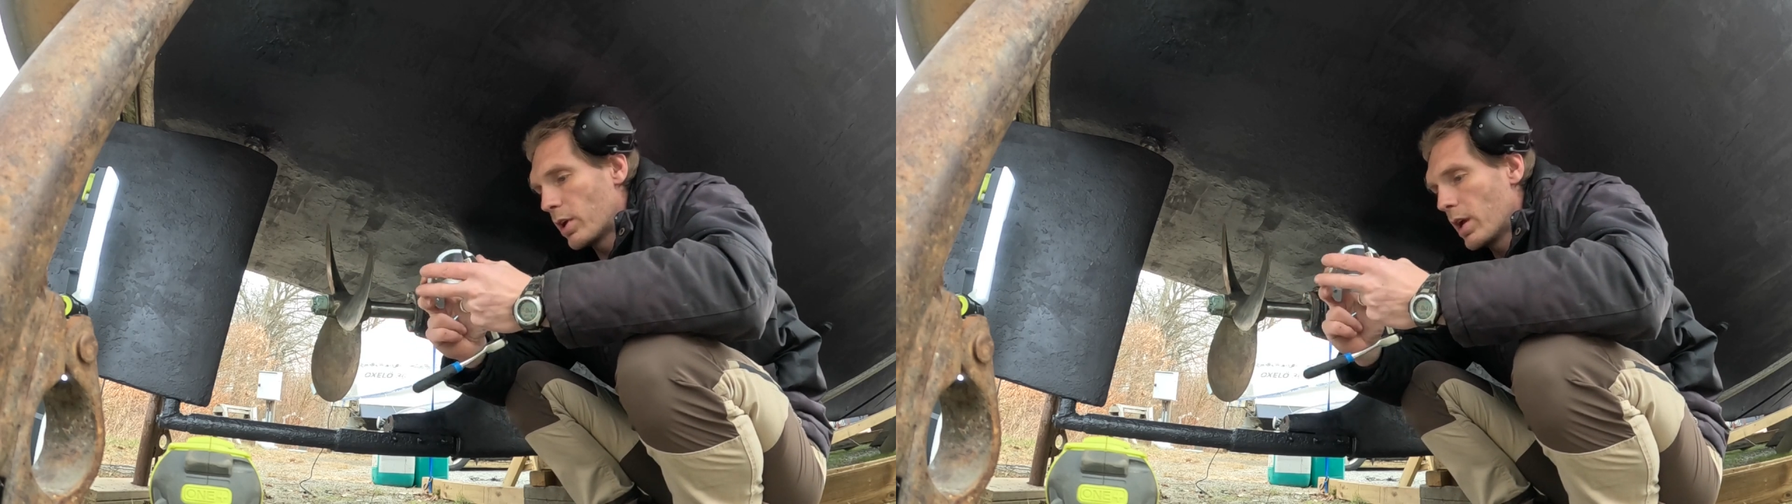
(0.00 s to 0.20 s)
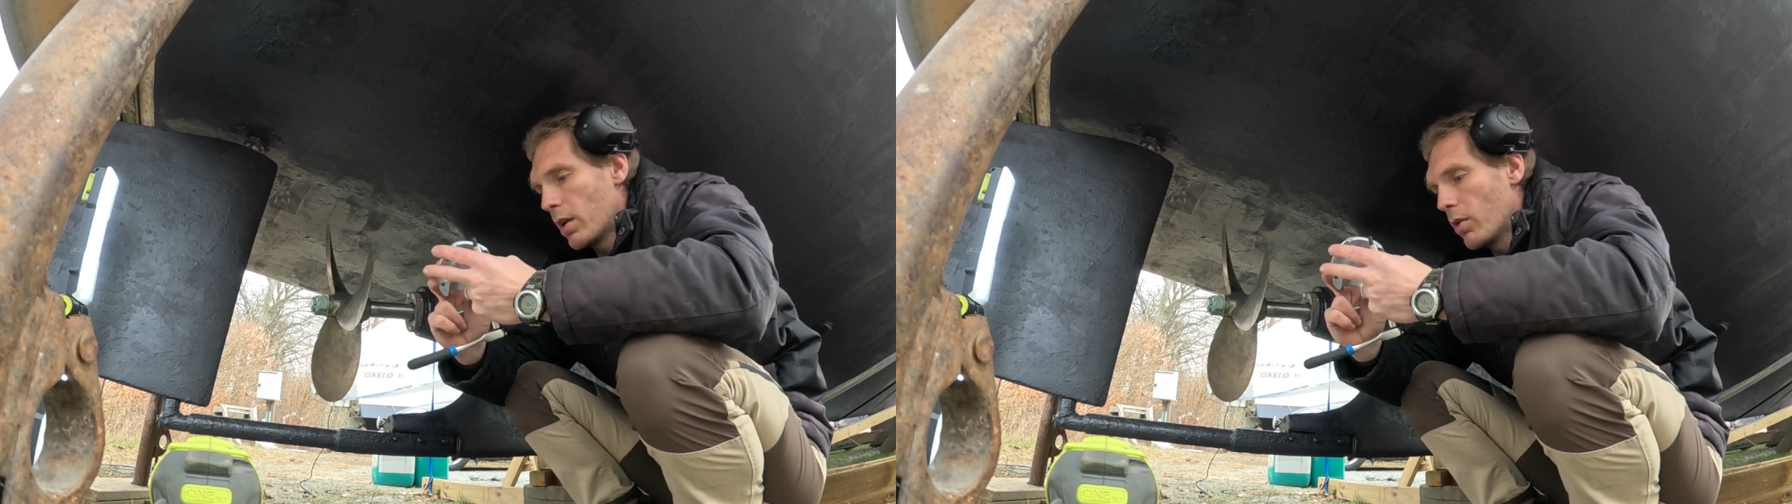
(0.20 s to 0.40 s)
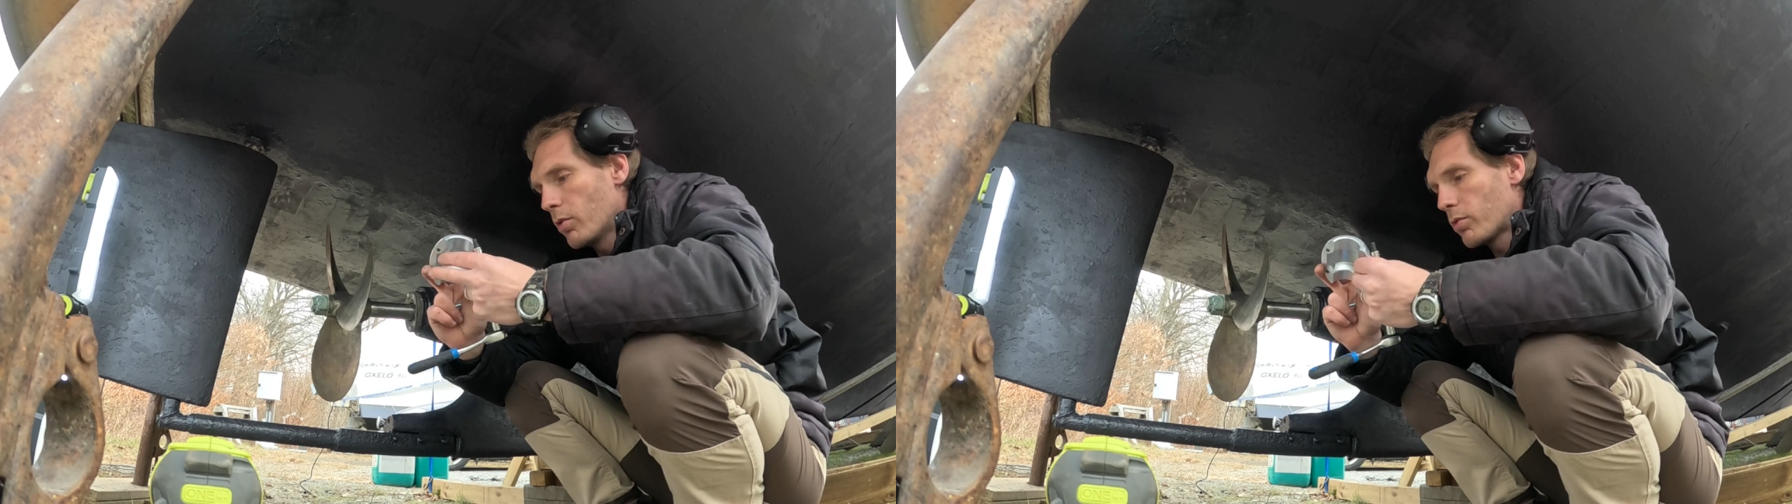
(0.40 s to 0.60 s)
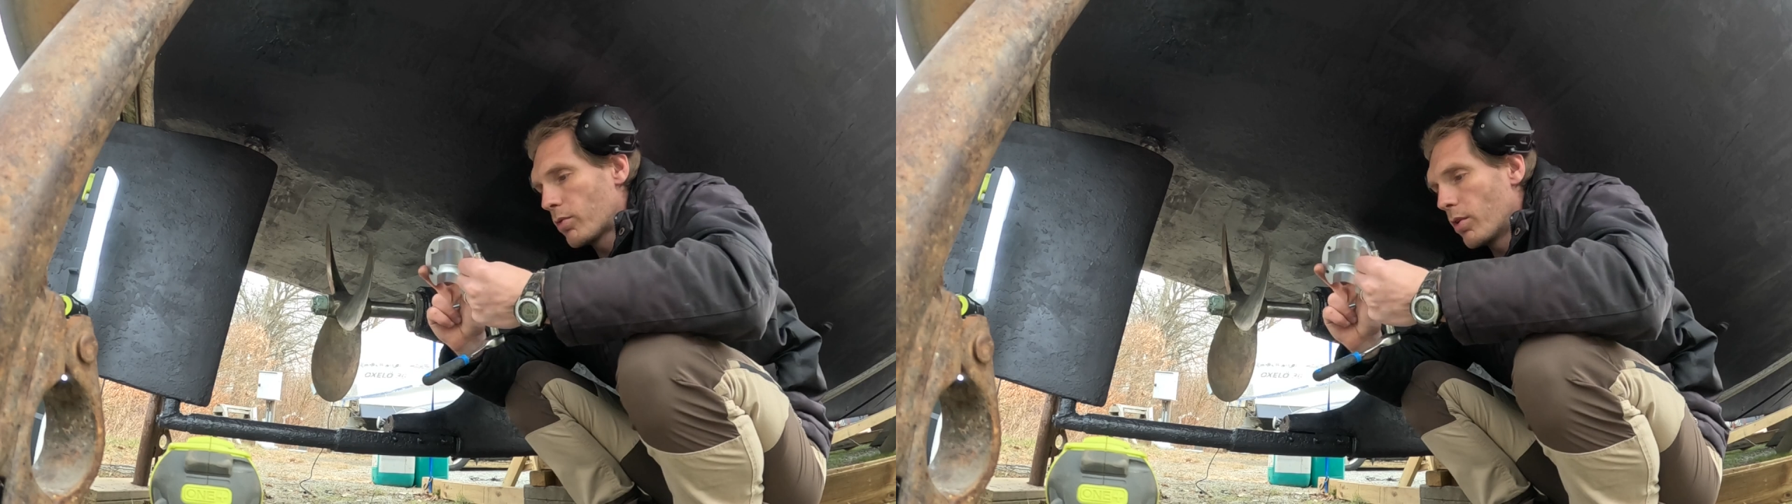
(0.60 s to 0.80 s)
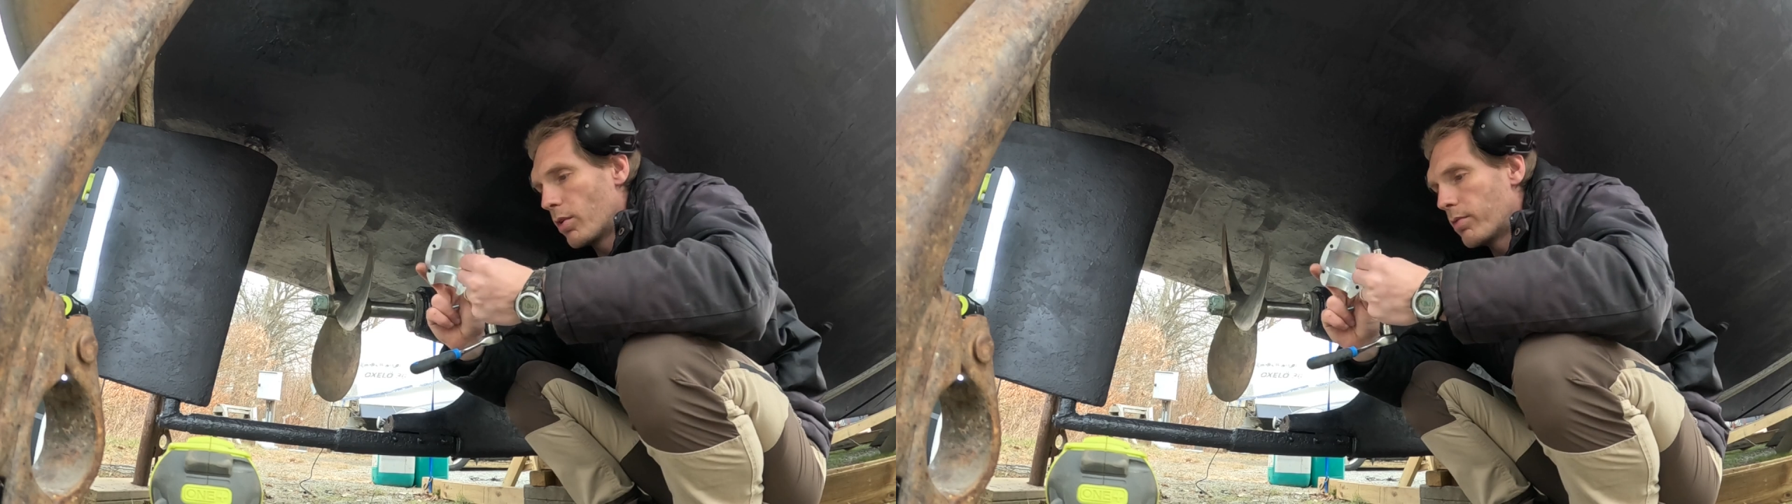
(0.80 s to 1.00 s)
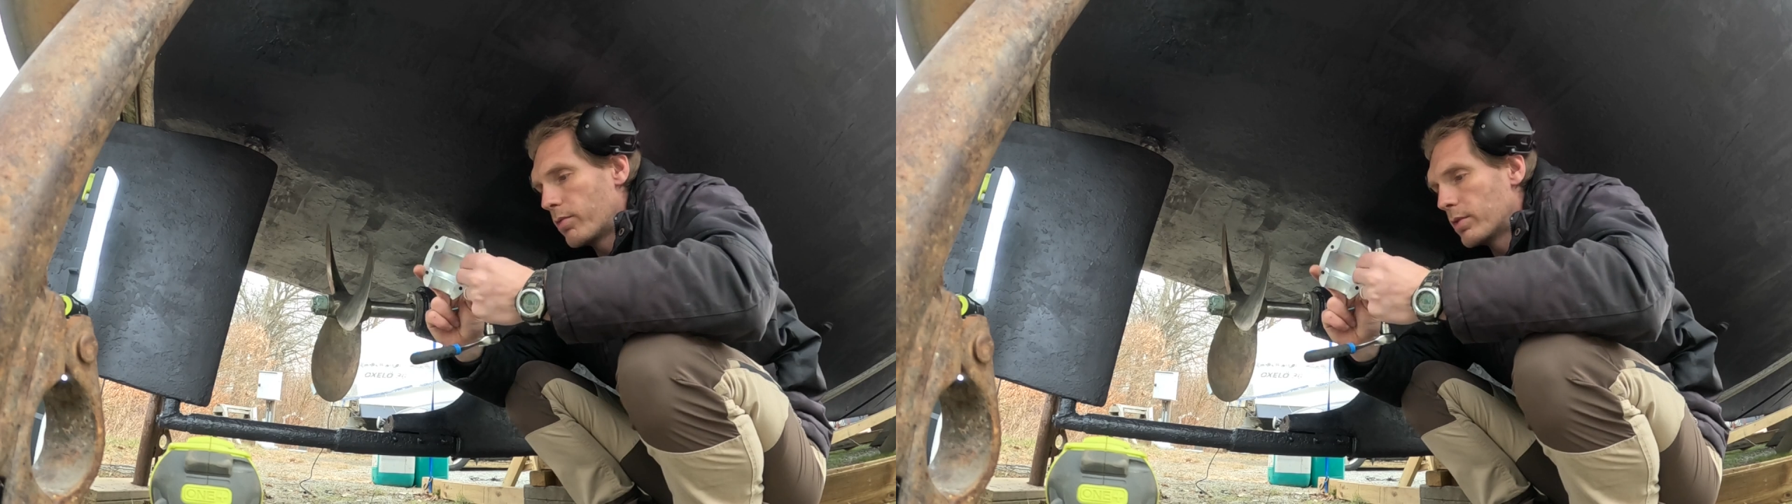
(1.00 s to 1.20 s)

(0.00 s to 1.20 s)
kilos of